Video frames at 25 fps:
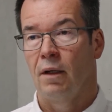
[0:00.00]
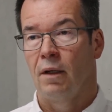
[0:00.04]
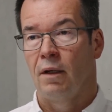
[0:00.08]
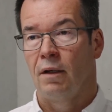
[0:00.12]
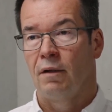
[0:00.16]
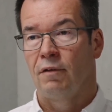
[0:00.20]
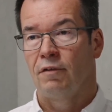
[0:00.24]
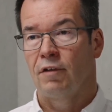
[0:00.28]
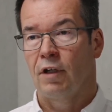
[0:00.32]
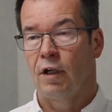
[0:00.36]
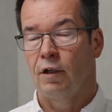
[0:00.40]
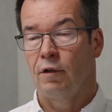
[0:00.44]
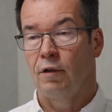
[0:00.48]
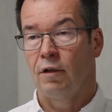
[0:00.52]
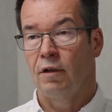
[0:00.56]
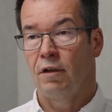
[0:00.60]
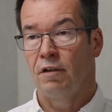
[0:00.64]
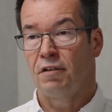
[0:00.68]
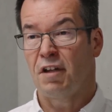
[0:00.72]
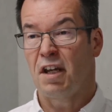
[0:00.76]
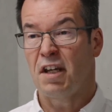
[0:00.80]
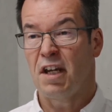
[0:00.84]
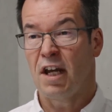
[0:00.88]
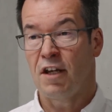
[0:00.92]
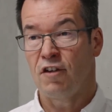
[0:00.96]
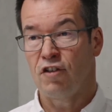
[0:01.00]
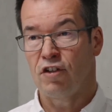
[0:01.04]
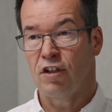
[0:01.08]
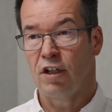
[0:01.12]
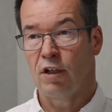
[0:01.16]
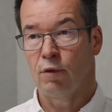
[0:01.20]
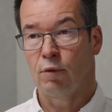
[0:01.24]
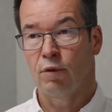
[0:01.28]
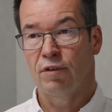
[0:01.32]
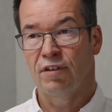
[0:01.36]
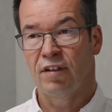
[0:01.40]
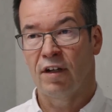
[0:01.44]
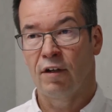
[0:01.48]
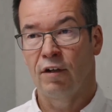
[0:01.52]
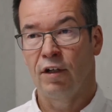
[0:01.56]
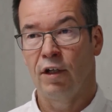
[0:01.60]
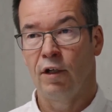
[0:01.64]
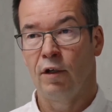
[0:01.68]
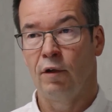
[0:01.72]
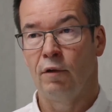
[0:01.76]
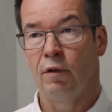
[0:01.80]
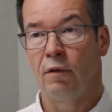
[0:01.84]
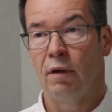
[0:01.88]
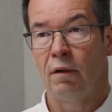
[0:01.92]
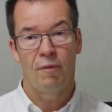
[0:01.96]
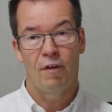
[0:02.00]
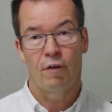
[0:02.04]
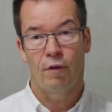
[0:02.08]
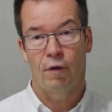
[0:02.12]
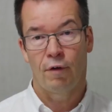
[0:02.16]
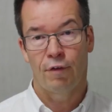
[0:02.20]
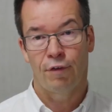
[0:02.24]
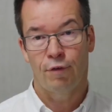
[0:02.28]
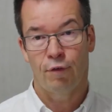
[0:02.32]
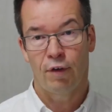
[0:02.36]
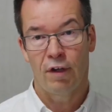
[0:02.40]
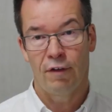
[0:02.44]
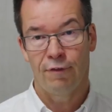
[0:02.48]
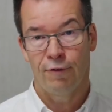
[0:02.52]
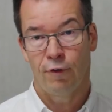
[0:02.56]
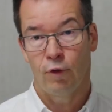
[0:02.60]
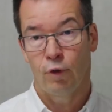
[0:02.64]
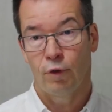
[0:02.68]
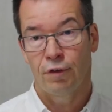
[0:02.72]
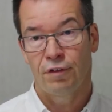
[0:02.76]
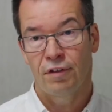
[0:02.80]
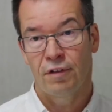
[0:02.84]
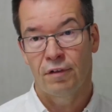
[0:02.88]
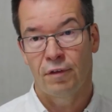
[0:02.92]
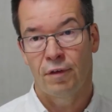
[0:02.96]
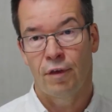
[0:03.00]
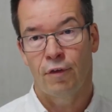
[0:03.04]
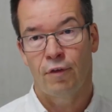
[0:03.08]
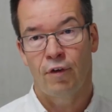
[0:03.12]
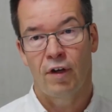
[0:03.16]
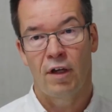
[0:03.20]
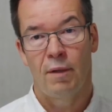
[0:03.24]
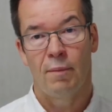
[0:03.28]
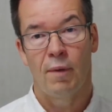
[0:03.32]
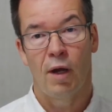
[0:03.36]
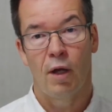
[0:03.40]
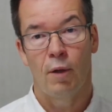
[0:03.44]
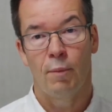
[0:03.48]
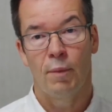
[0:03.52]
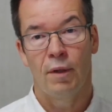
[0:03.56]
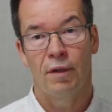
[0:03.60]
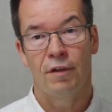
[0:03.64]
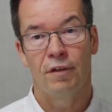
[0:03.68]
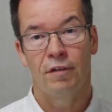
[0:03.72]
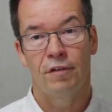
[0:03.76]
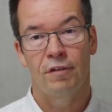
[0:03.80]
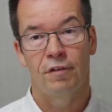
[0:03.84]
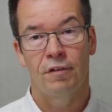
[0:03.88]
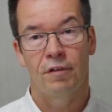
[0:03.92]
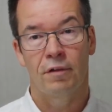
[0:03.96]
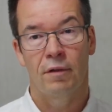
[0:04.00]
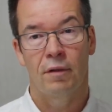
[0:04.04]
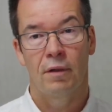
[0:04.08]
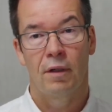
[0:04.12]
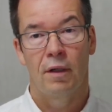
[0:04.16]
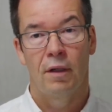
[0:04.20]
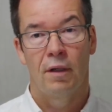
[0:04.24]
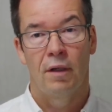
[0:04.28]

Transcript: So, as any engineer will tell you, there are three forces and three moments.